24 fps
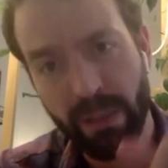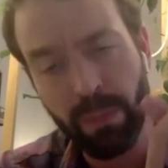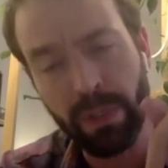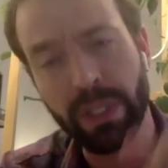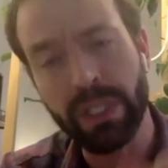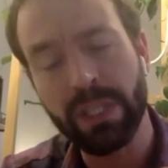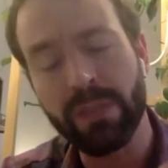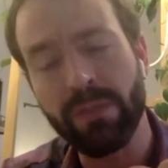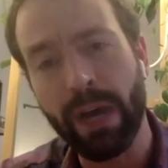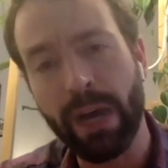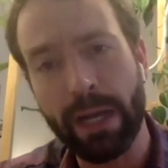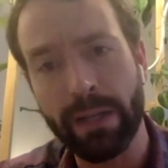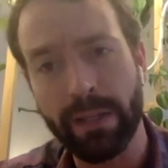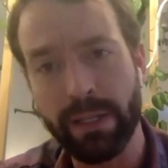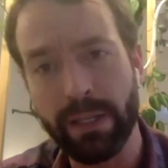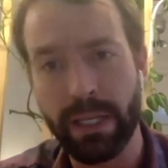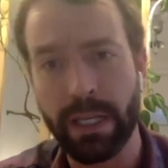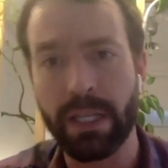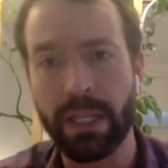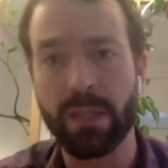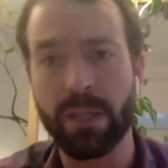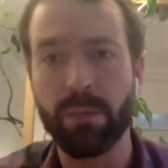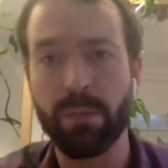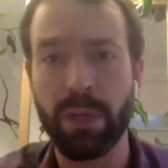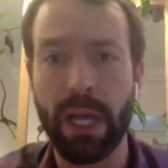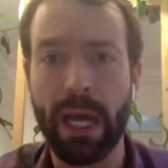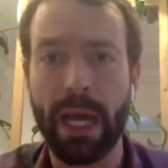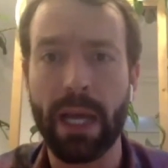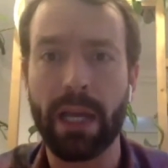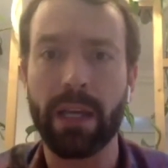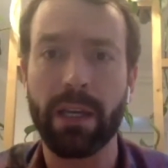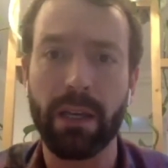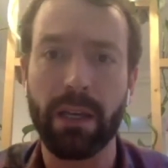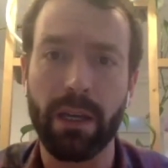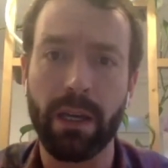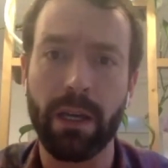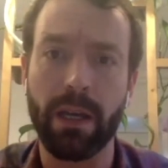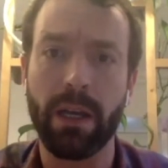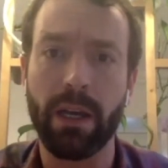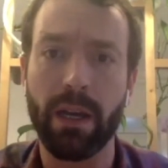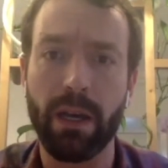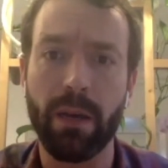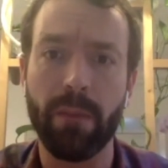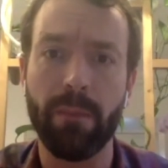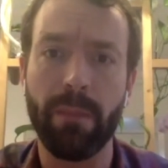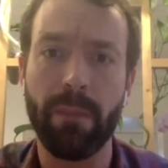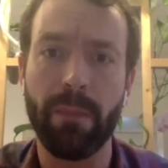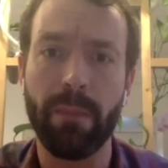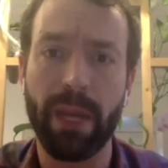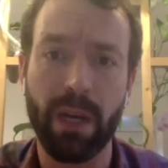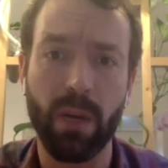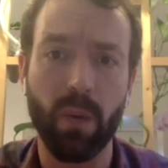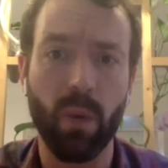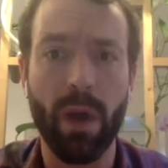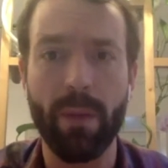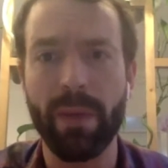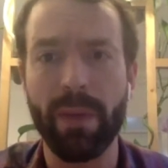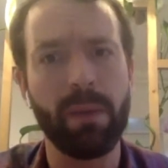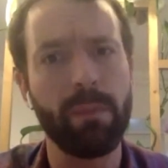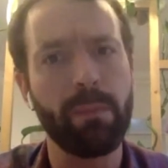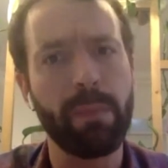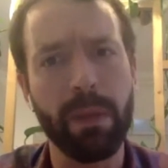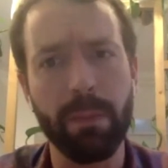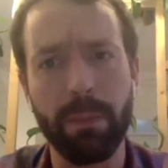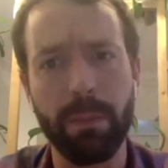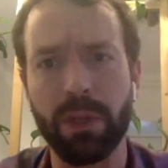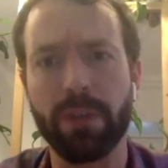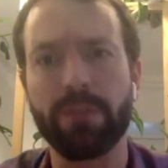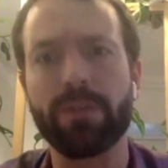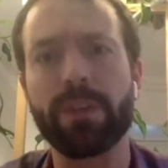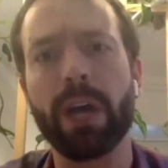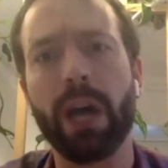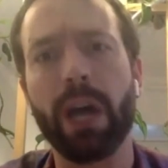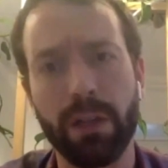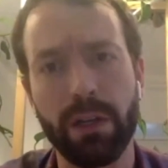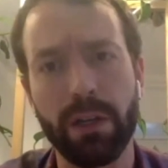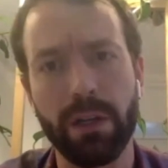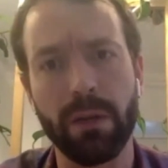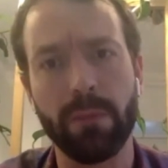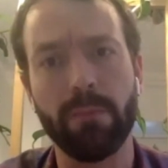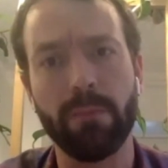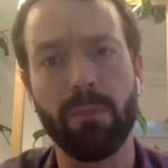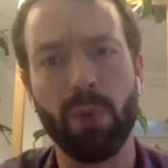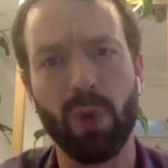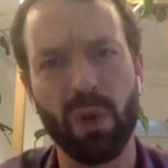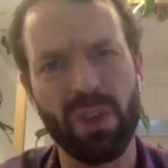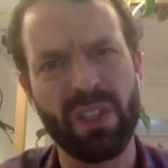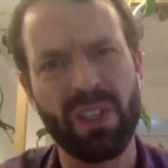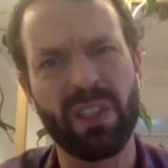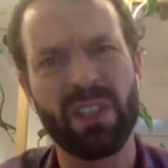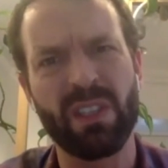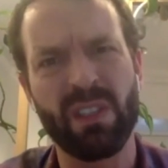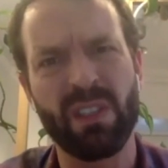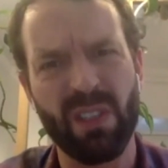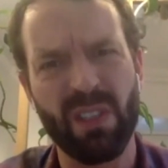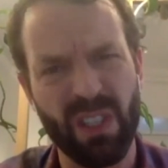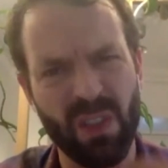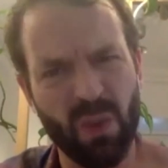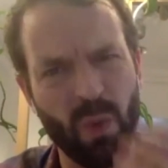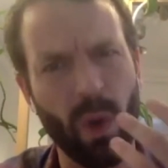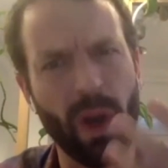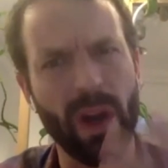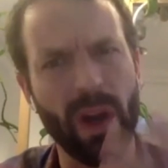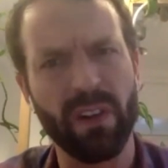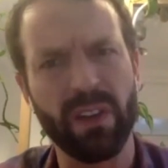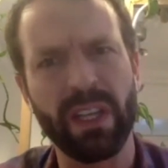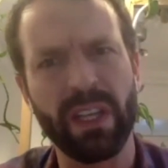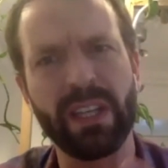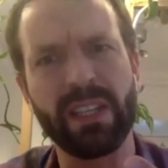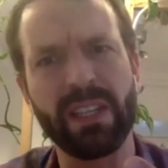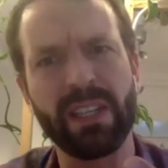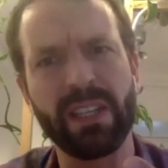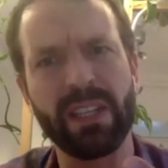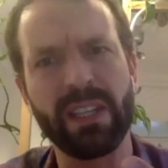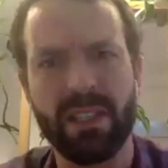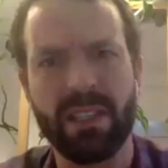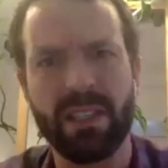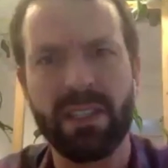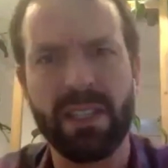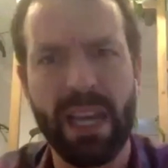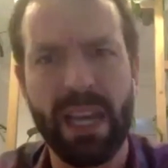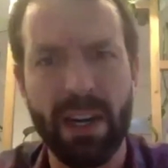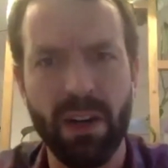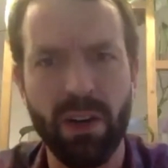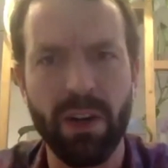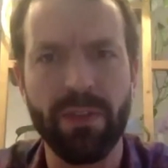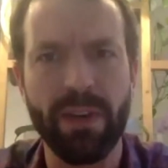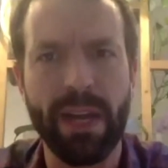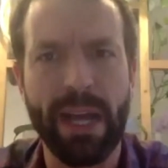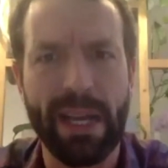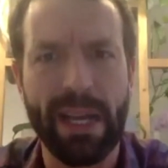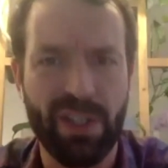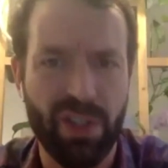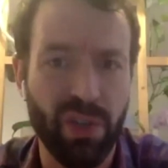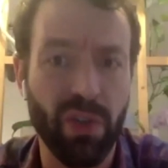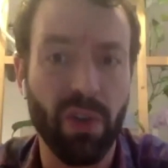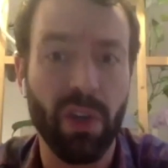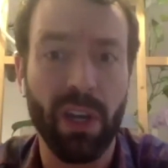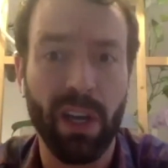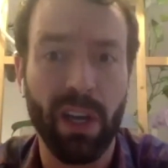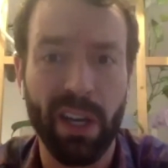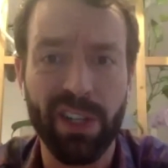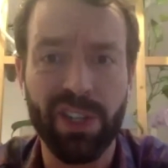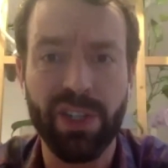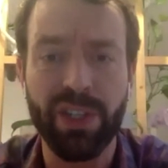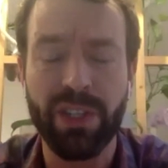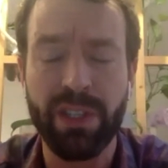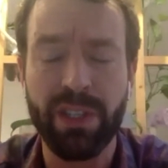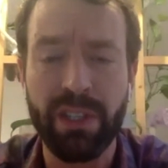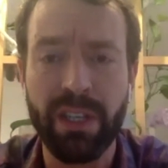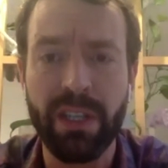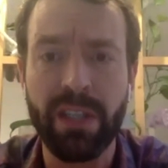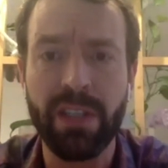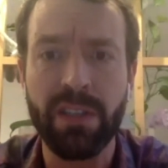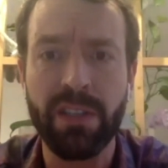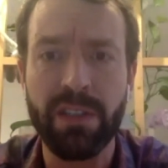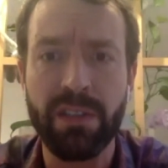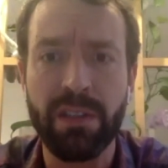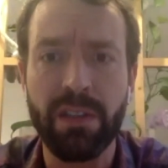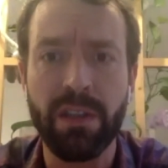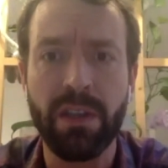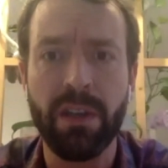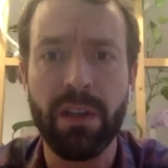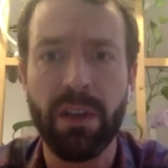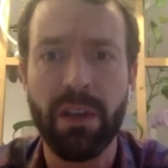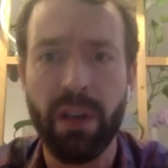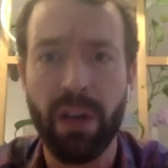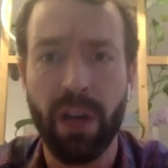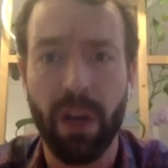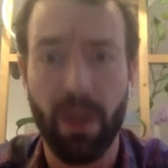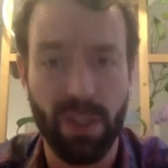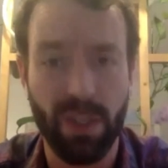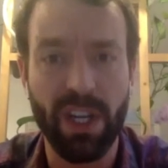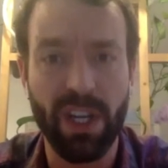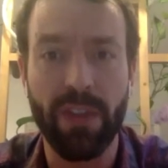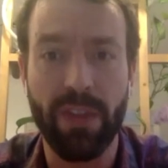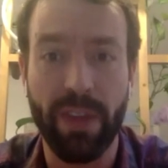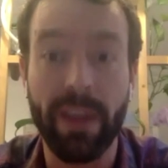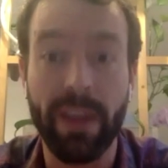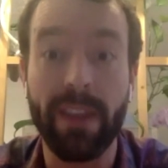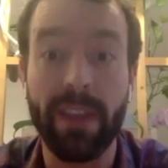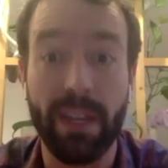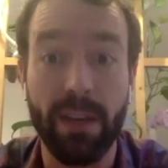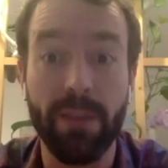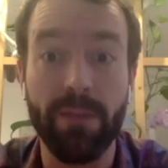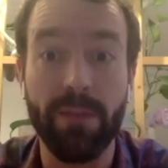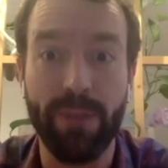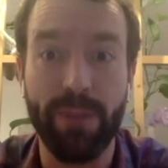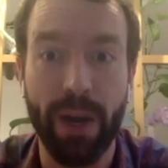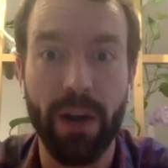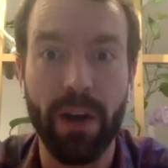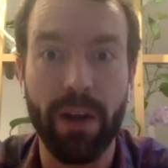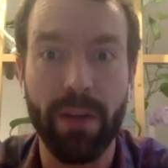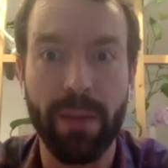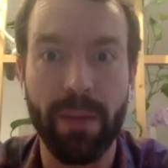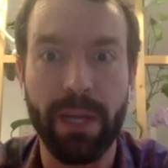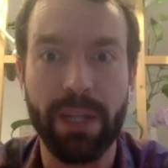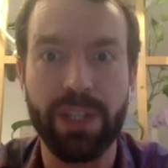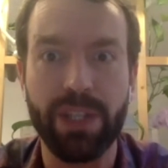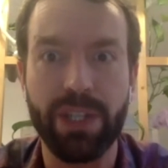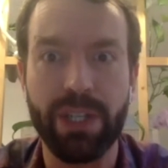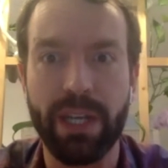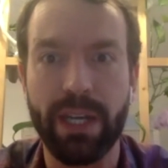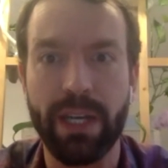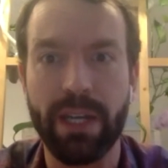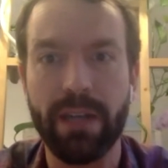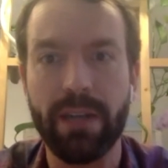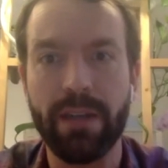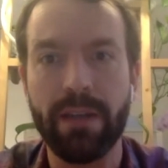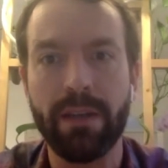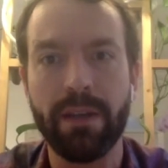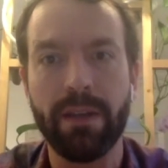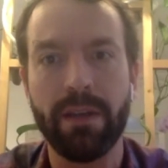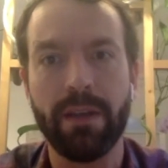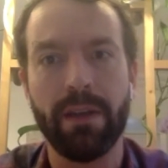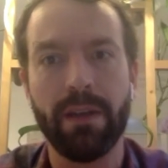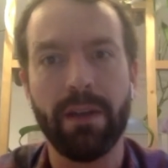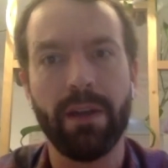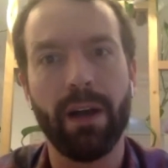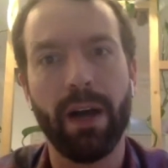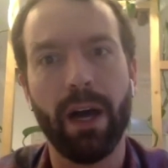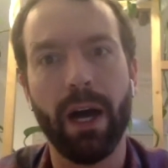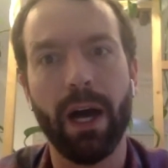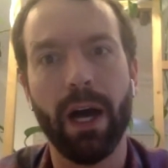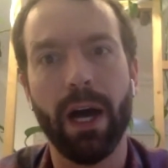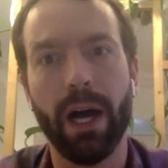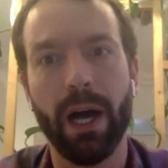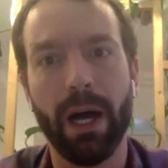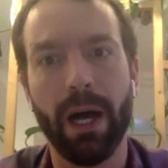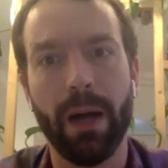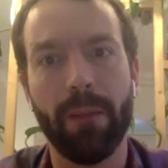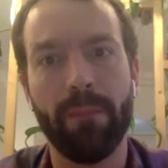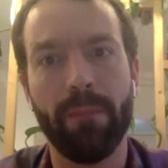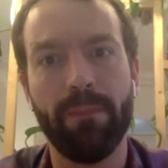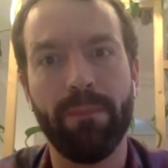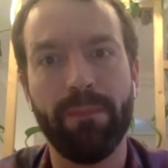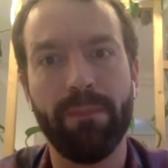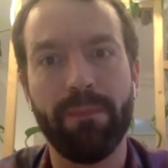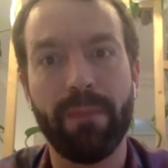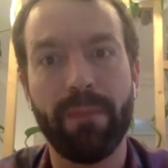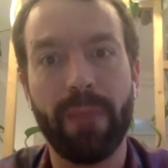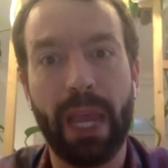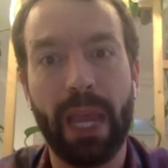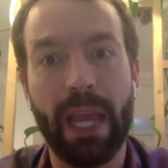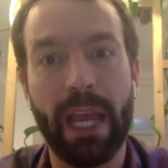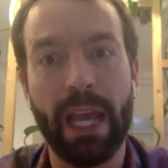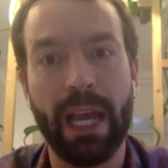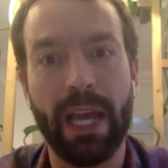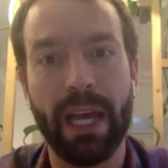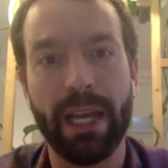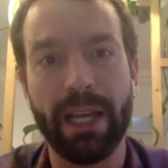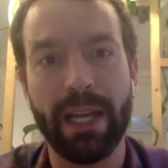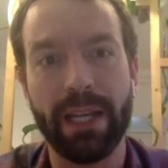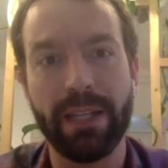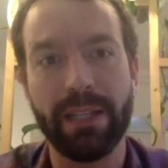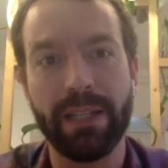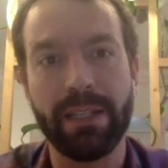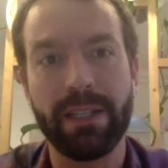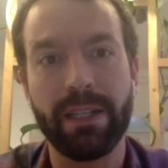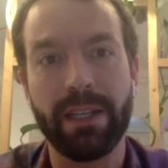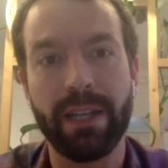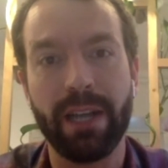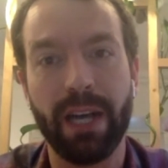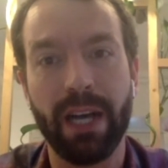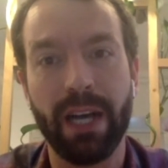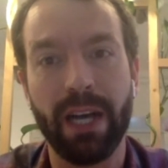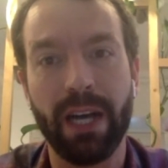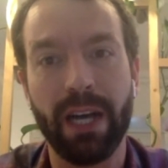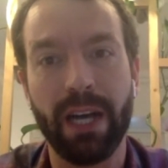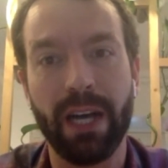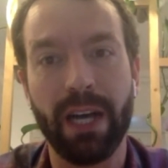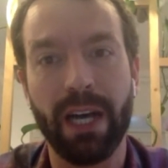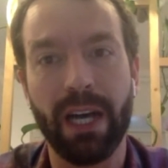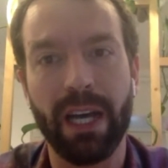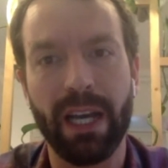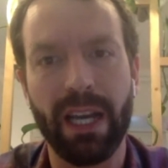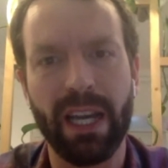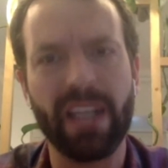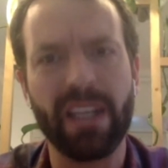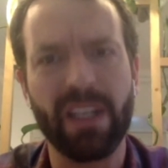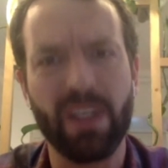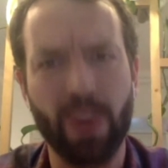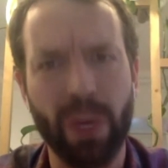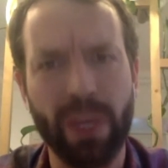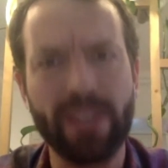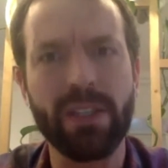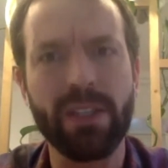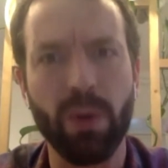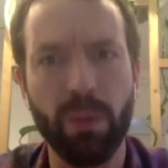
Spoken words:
police violence against Black men and women, people of color, more squarely into the center of national consciousness, which I think that it very much did. And so I still